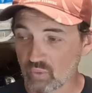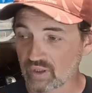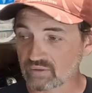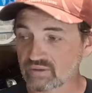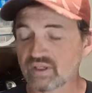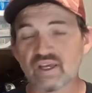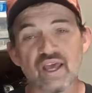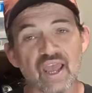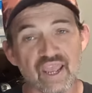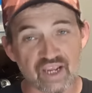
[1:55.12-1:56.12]
Well,
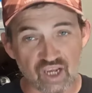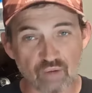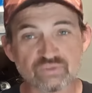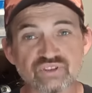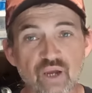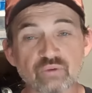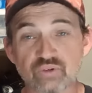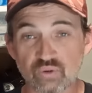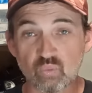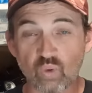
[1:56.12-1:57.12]
it comes
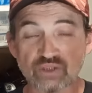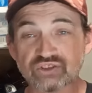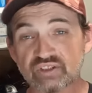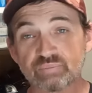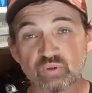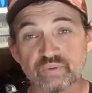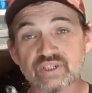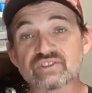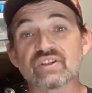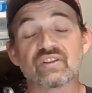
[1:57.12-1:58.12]
down to one simple
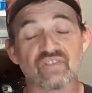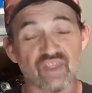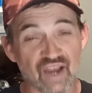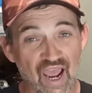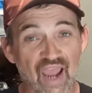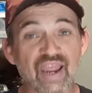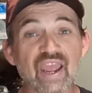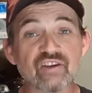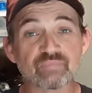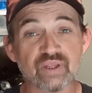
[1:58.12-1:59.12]
reason that I
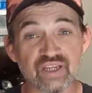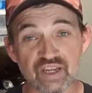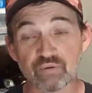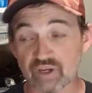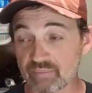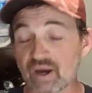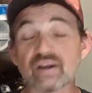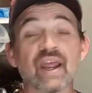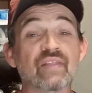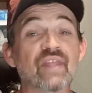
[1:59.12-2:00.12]
have been hearing
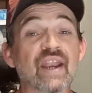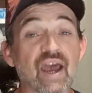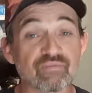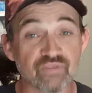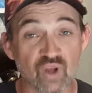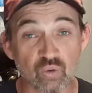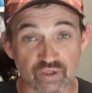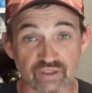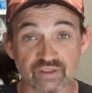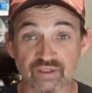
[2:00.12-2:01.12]
about and that I've
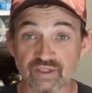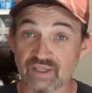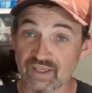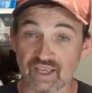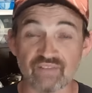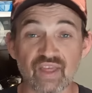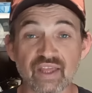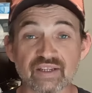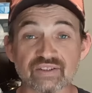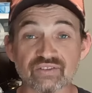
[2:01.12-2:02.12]
noted, and
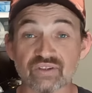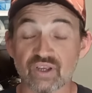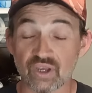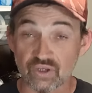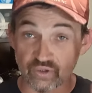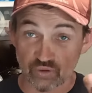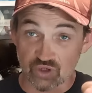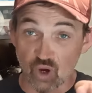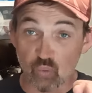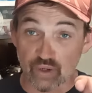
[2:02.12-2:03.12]
that is you're
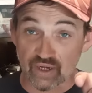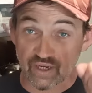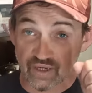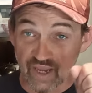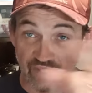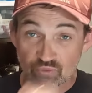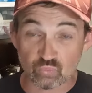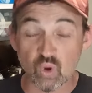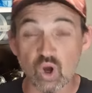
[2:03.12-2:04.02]
going at the